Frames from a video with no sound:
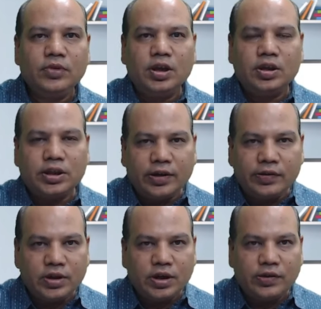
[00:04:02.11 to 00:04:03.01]
That is
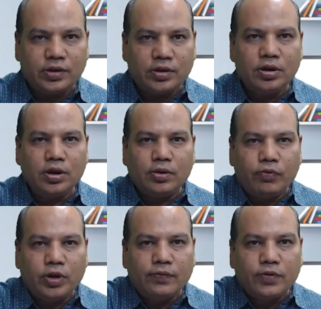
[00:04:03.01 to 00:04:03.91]
the reason we
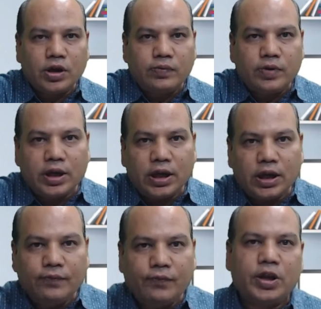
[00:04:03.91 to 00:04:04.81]
have covered
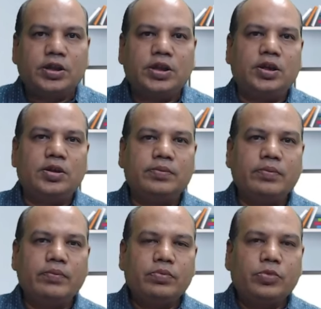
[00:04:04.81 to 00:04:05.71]
everything.
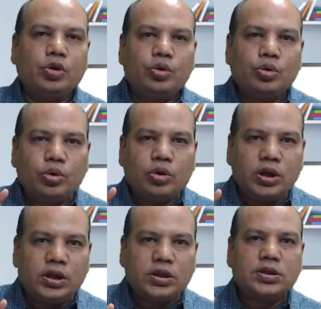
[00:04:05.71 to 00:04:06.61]

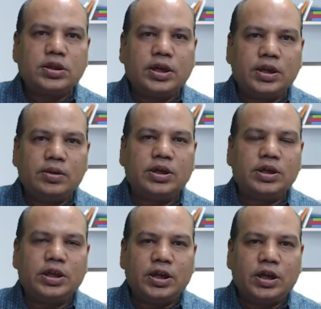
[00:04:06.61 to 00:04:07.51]
Only study
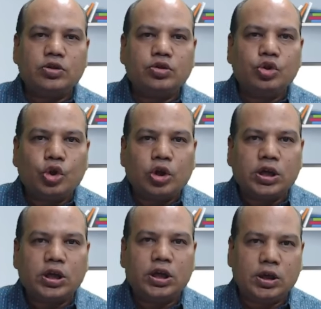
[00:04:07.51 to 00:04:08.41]
material is not
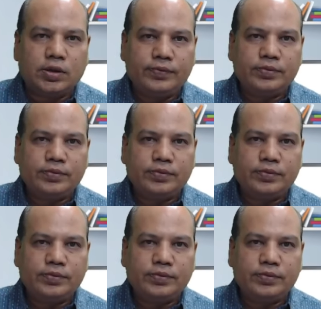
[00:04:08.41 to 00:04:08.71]
enough.